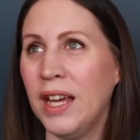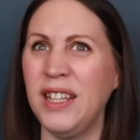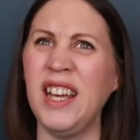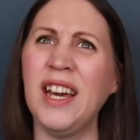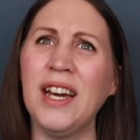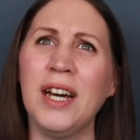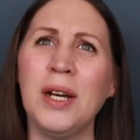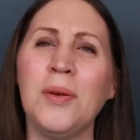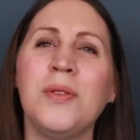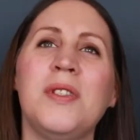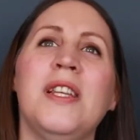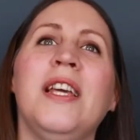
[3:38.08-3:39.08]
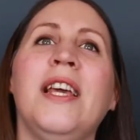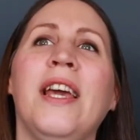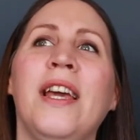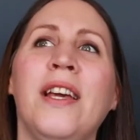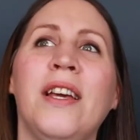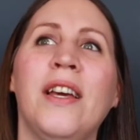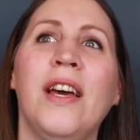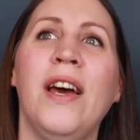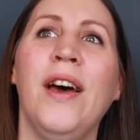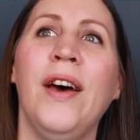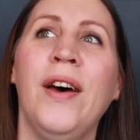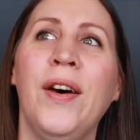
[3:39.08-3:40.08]
Yeah, I was thinking,
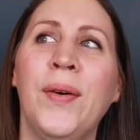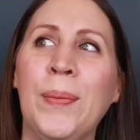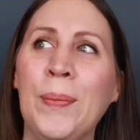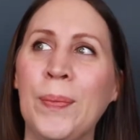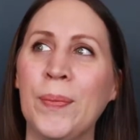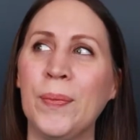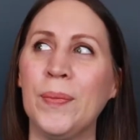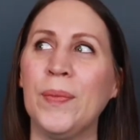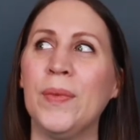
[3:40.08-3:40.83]
I'm